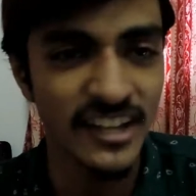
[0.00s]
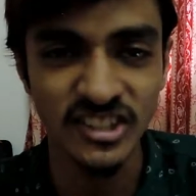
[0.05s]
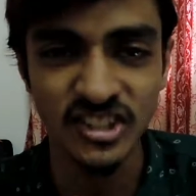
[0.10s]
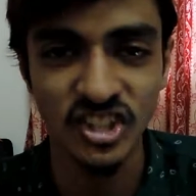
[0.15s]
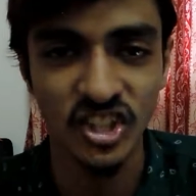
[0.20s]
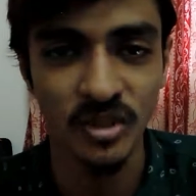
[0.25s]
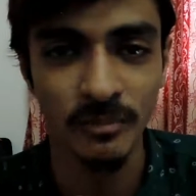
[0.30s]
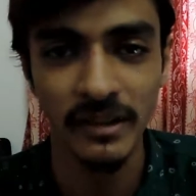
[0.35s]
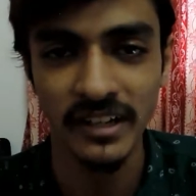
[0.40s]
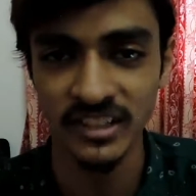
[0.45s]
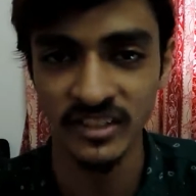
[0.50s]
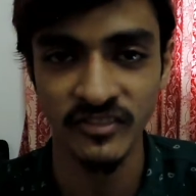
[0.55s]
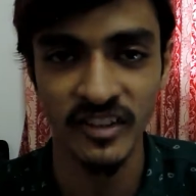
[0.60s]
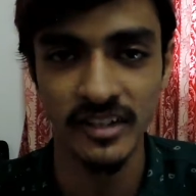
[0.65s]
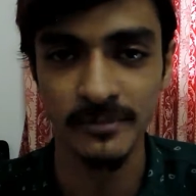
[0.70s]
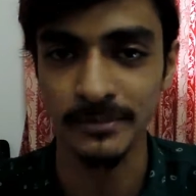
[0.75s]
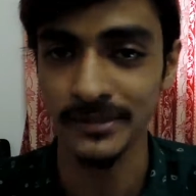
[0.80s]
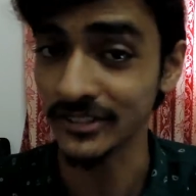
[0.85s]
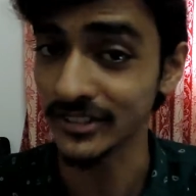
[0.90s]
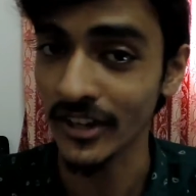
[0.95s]
I don't know, but it's
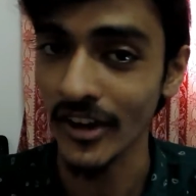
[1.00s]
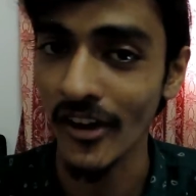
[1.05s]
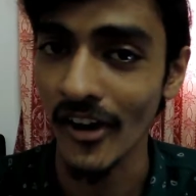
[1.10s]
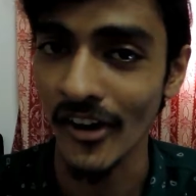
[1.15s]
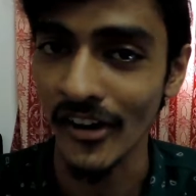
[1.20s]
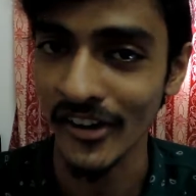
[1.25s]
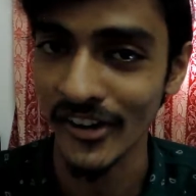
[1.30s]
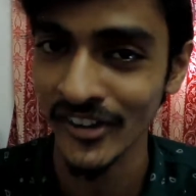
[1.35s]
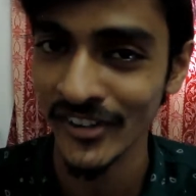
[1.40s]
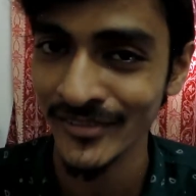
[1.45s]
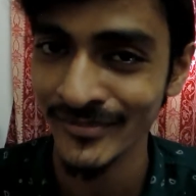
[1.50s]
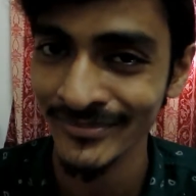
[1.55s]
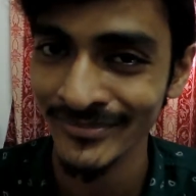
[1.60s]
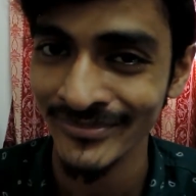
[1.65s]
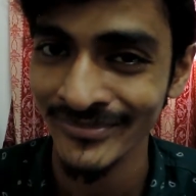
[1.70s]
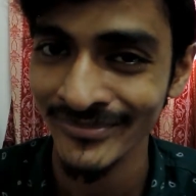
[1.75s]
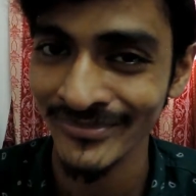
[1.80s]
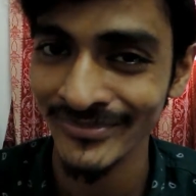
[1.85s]
very bizarre.